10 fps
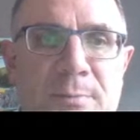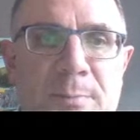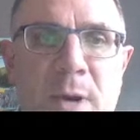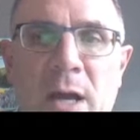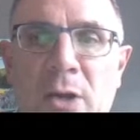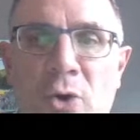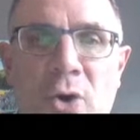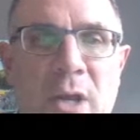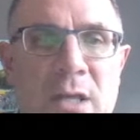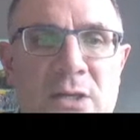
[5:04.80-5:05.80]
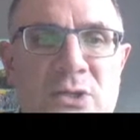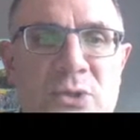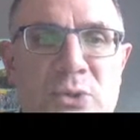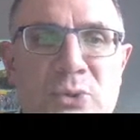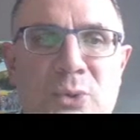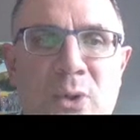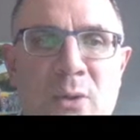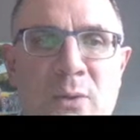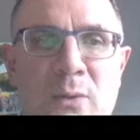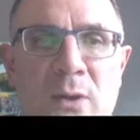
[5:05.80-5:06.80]
I log into
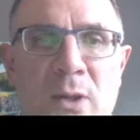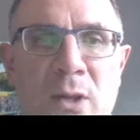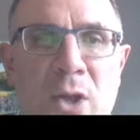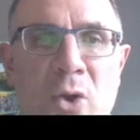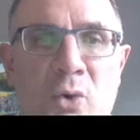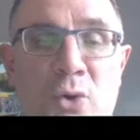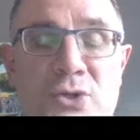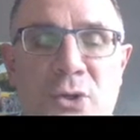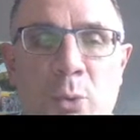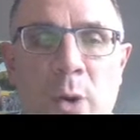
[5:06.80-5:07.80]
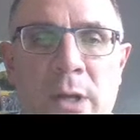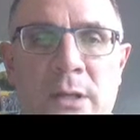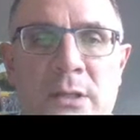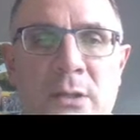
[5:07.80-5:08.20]
the course to grade,